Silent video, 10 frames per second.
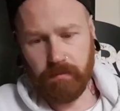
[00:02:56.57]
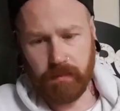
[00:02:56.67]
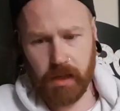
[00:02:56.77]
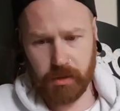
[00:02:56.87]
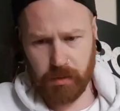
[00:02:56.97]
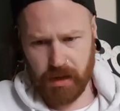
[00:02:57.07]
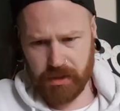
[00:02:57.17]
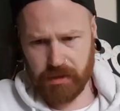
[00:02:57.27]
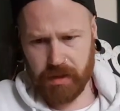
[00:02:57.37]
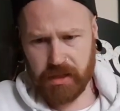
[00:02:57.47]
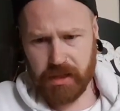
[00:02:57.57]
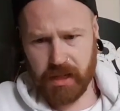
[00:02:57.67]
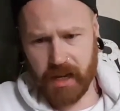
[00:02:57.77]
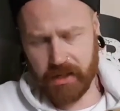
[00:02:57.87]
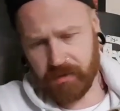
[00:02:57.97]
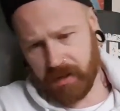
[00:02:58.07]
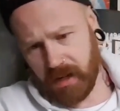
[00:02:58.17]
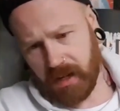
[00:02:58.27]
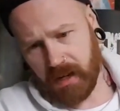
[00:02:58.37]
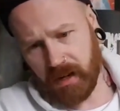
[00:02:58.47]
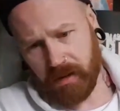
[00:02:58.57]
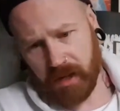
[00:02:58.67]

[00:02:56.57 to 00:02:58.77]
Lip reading: as well as the rest of the cast, really. You know,